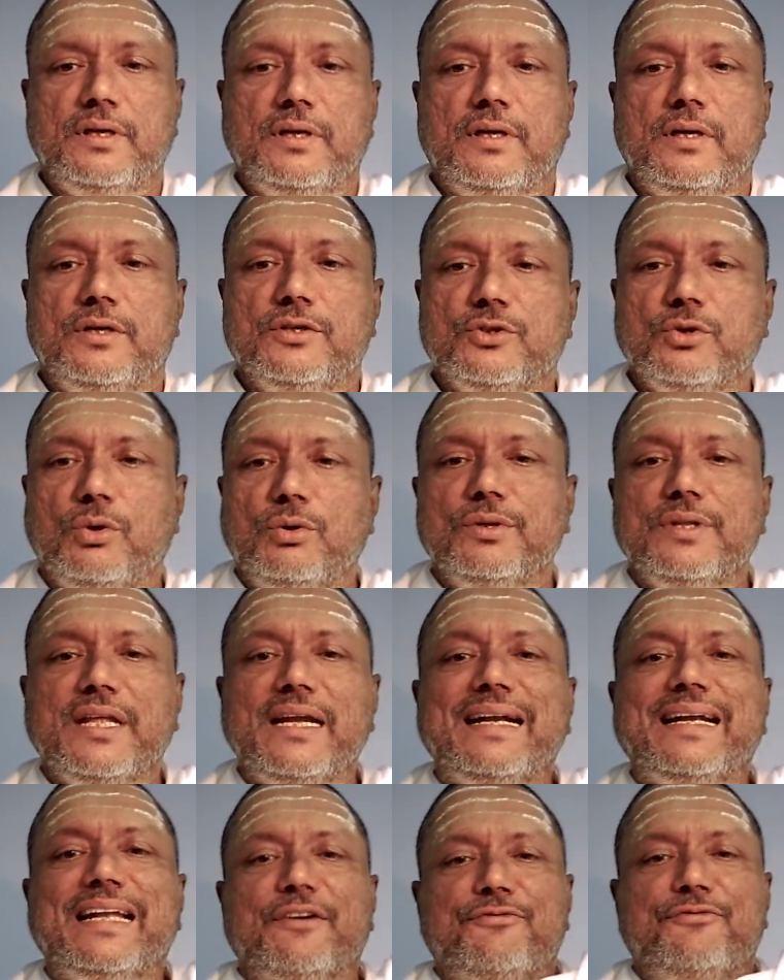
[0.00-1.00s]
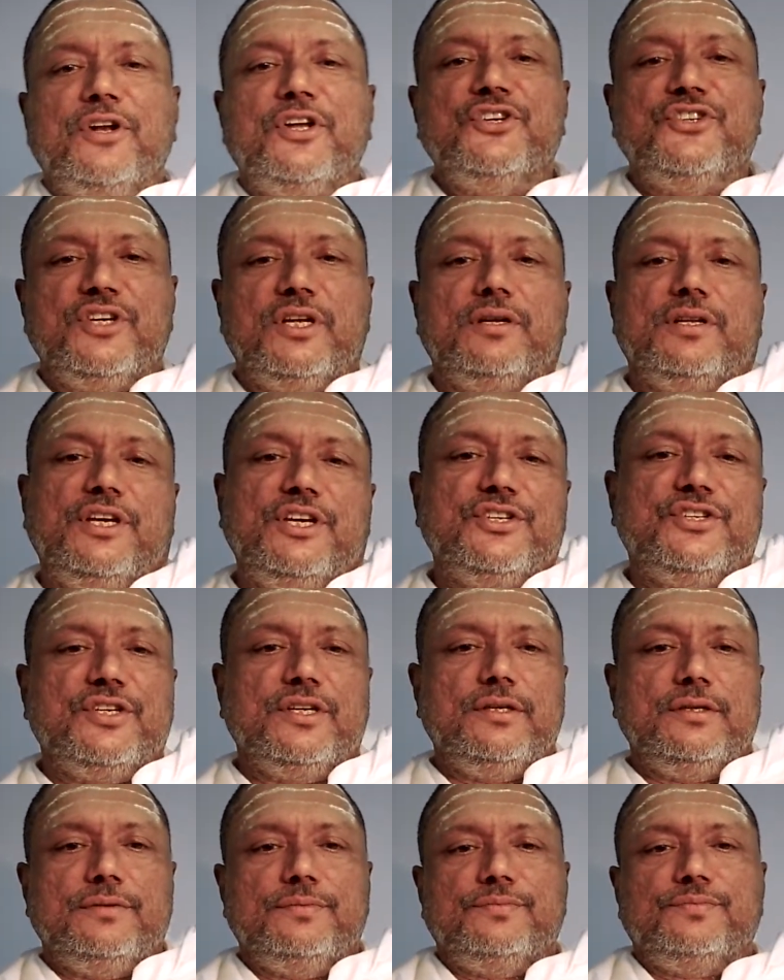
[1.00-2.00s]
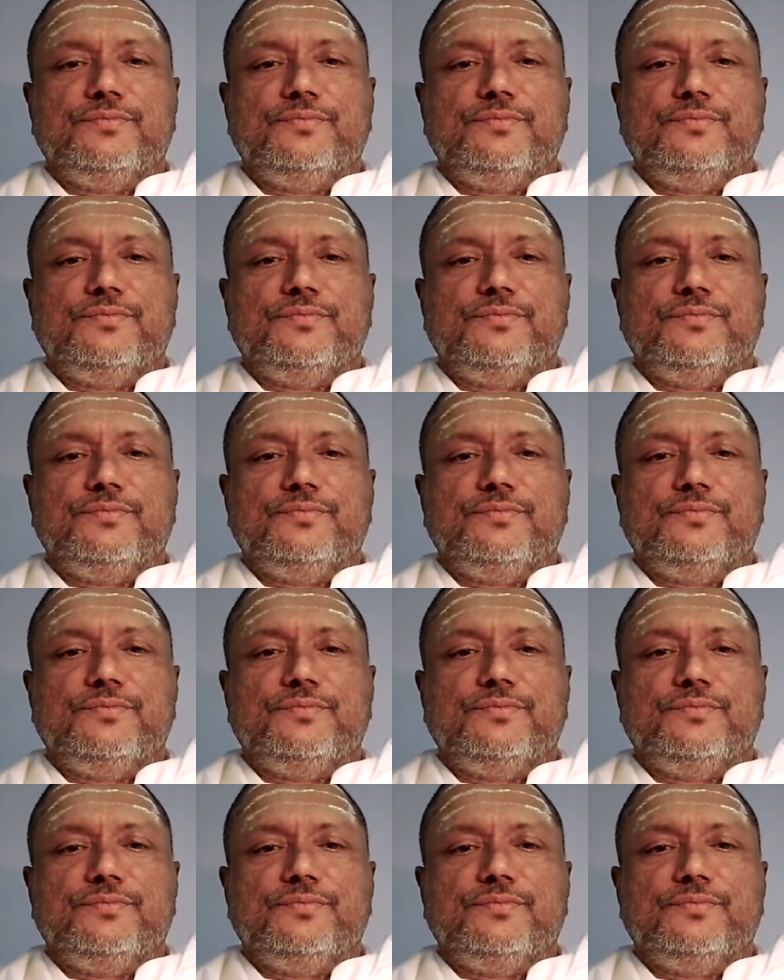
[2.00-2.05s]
So the definition is a